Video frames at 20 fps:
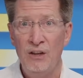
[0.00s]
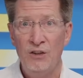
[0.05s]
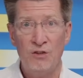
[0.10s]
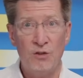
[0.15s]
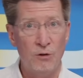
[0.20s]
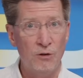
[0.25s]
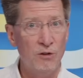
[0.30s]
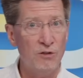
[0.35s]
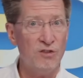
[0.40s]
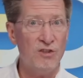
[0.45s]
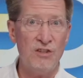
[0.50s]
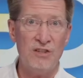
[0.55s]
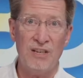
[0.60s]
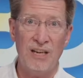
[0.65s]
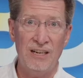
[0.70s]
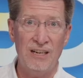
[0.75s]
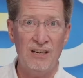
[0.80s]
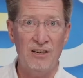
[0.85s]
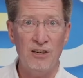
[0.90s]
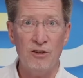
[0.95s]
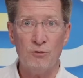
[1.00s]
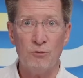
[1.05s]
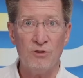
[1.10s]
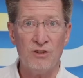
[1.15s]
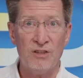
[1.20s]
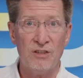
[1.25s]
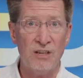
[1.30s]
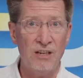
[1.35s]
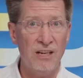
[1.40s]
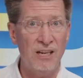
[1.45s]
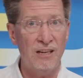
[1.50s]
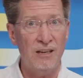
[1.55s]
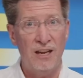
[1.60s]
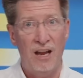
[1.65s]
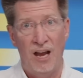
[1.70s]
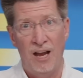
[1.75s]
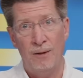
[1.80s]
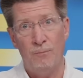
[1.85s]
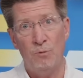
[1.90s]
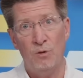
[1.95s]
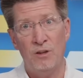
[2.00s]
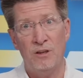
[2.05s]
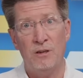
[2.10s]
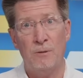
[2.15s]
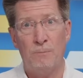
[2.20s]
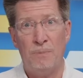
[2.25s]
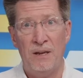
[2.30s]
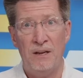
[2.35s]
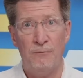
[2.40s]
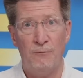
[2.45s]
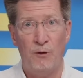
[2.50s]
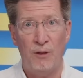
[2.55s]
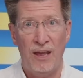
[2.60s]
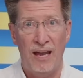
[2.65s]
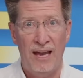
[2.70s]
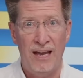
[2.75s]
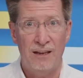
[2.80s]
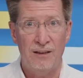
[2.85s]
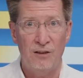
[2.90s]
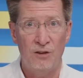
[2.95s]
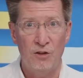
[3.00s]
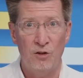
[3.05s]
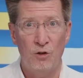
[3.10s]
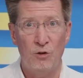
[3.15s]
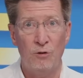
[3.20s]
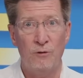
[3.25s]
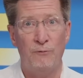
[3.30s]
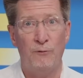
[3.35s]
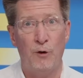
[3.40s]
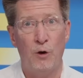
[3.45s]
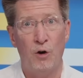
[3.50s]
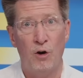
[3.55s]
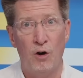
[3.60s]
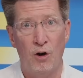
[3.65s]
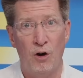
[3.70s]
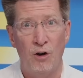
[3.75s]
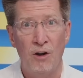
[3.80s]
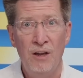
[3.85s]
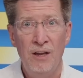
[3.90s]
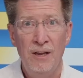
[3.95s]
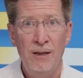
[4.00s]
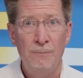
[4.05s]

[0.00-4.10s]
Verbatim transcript: So here she's got an interest in it. I'm willing to pay for that. Good for her.